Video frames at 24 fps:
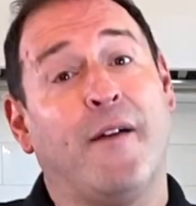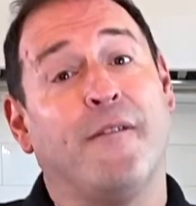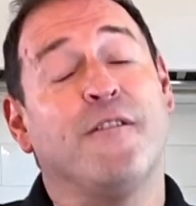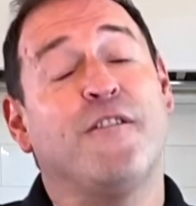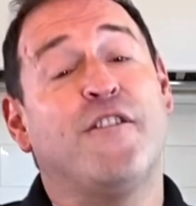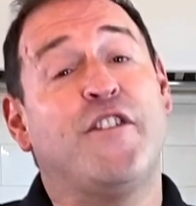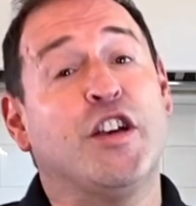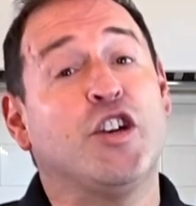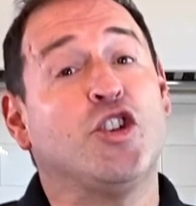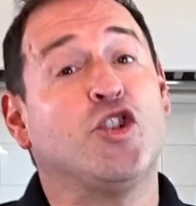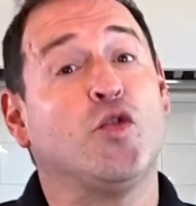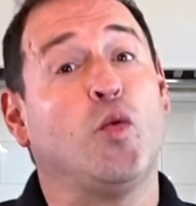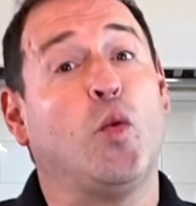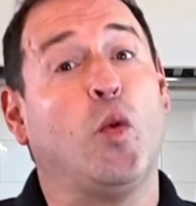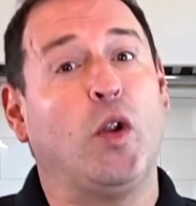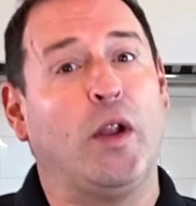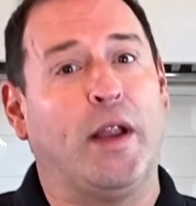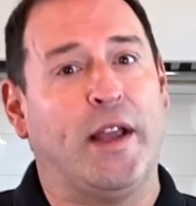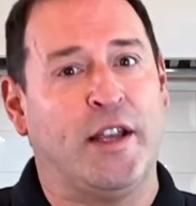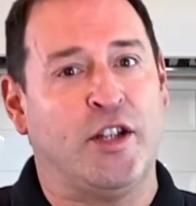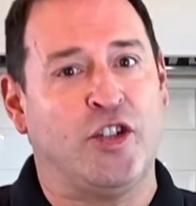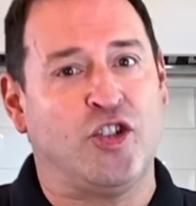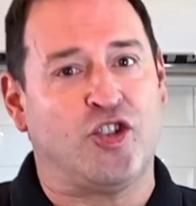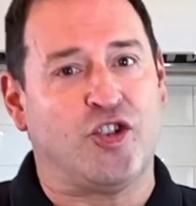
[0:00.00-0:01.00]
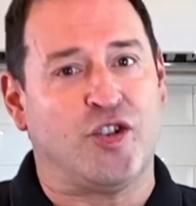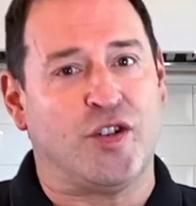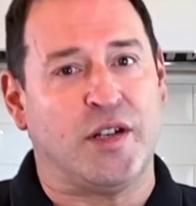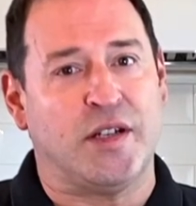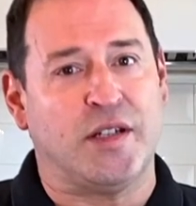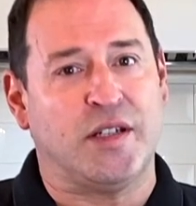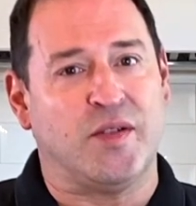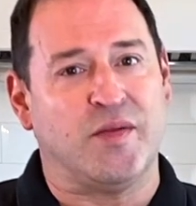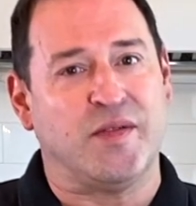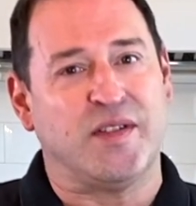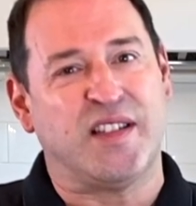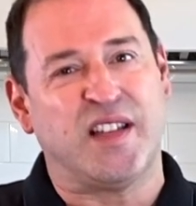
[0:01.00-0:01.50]
visual
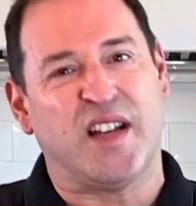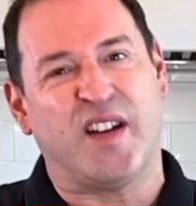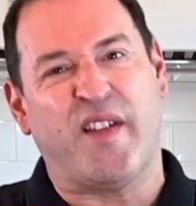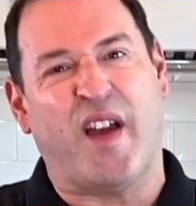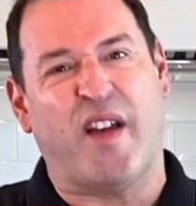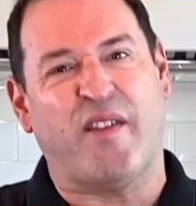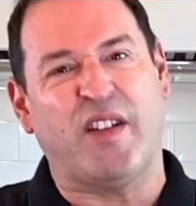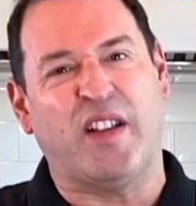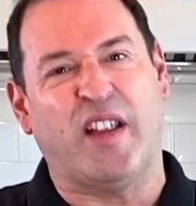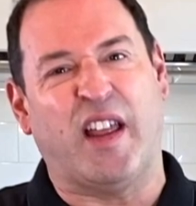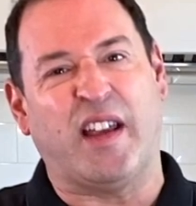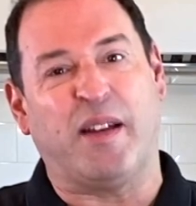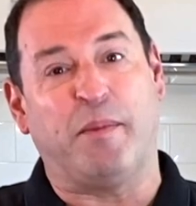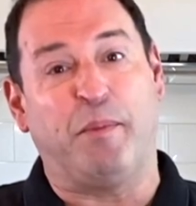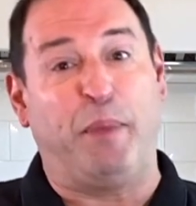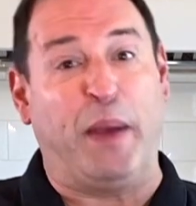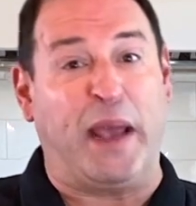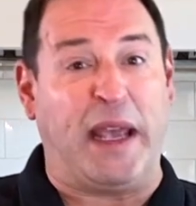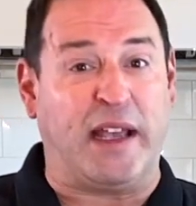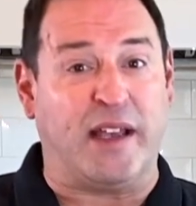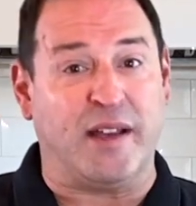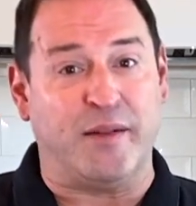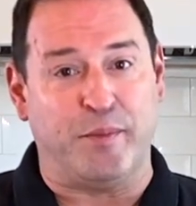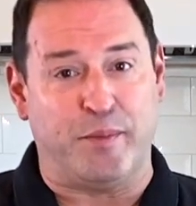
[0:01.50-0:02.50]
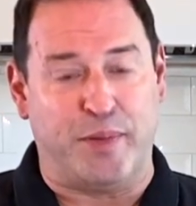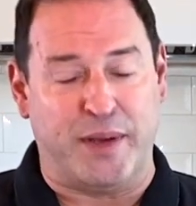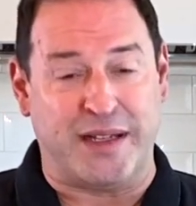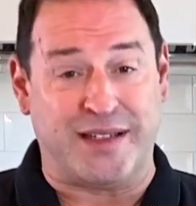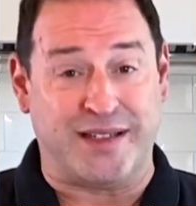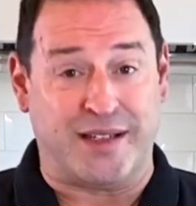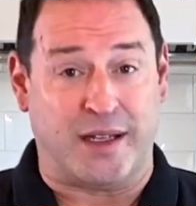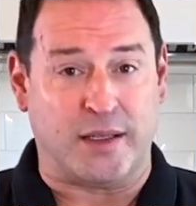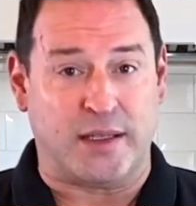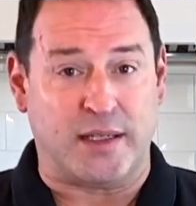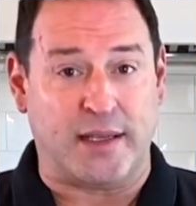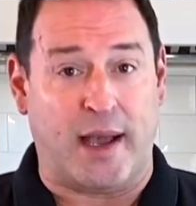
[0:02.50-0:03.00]
interest, instead of having like bacon
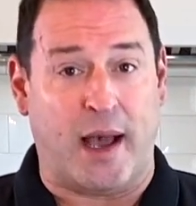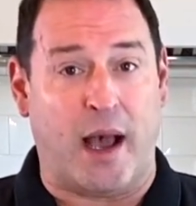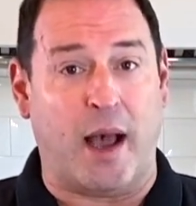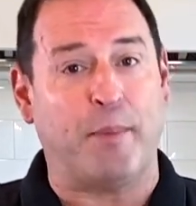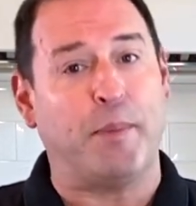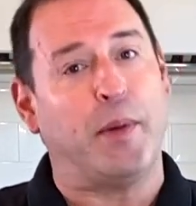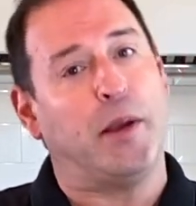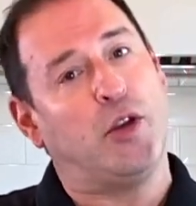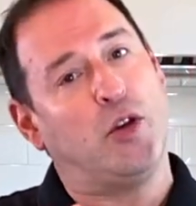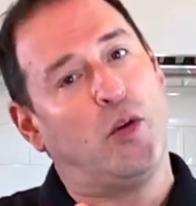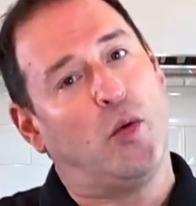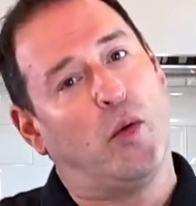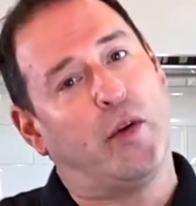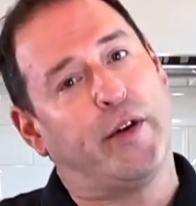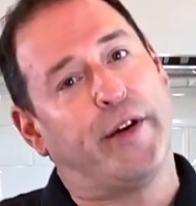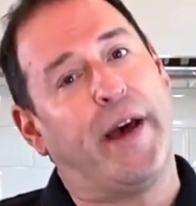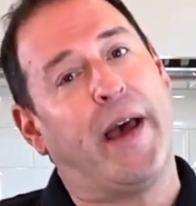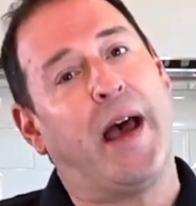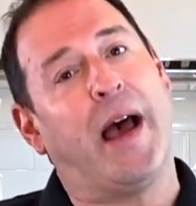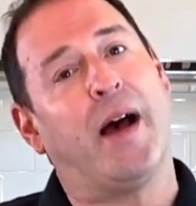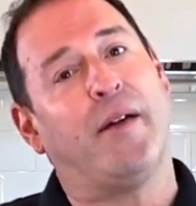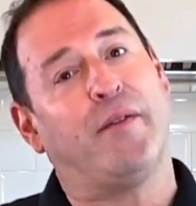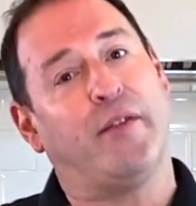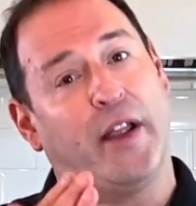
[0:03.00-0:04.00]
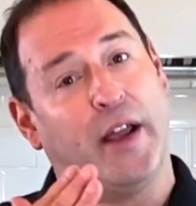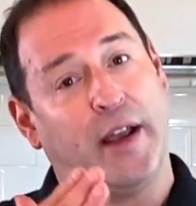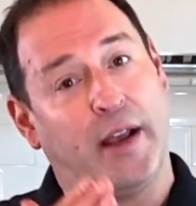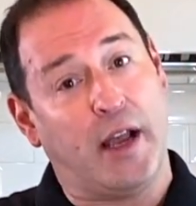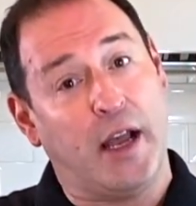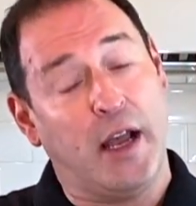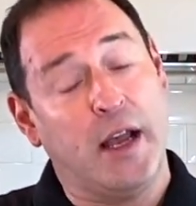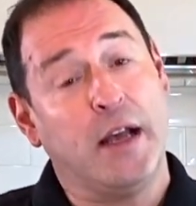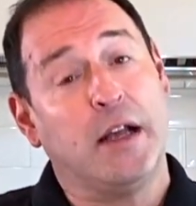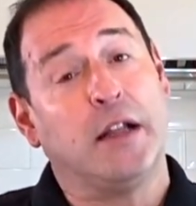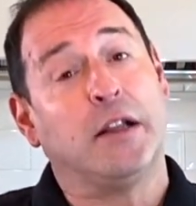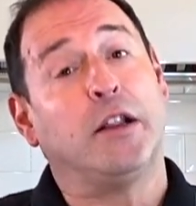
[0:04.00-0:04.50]
bits on top, and you wanna have like
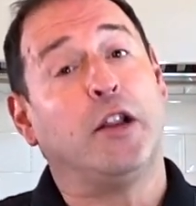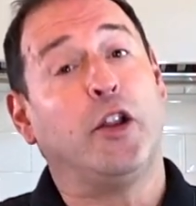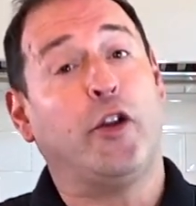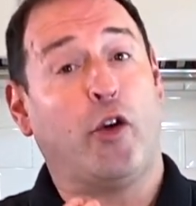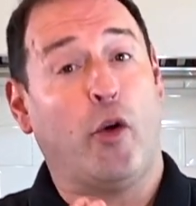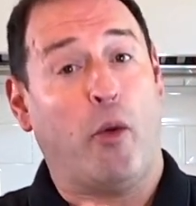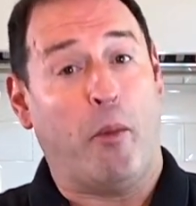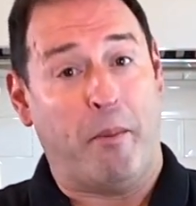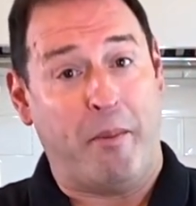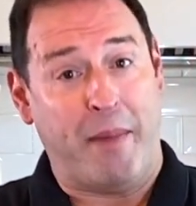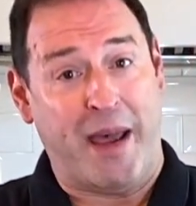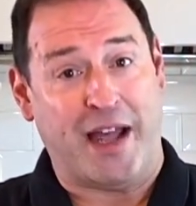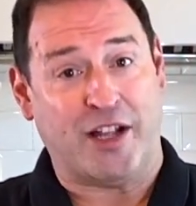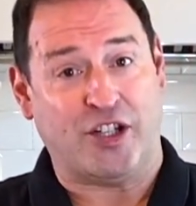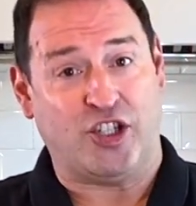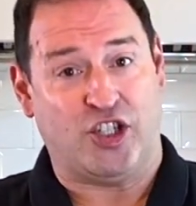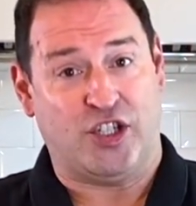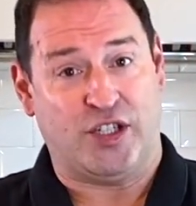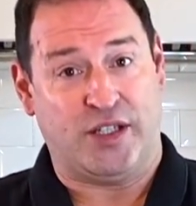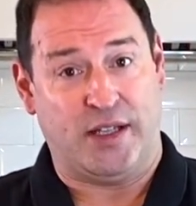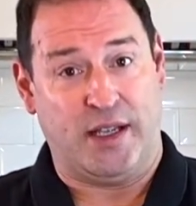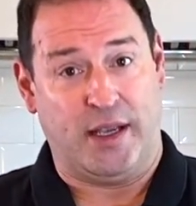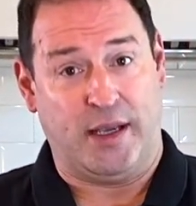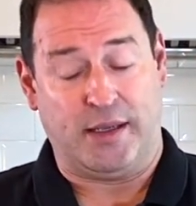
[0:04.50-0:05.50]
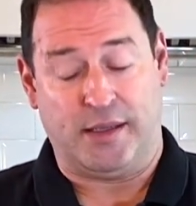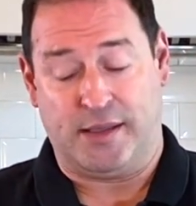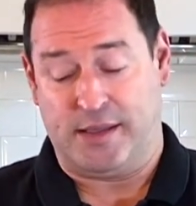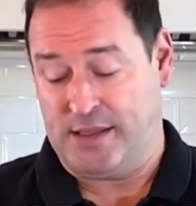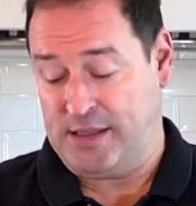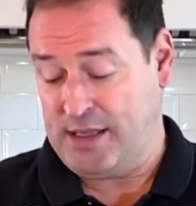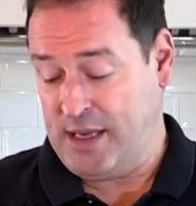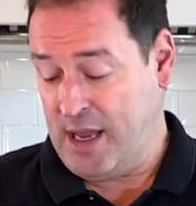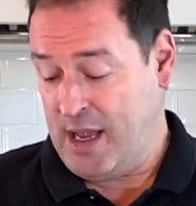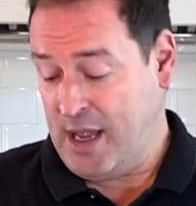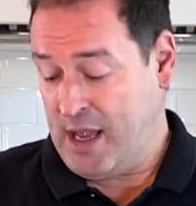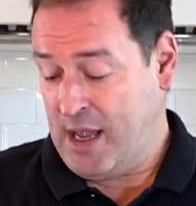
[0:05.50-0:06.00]
little matchsticks,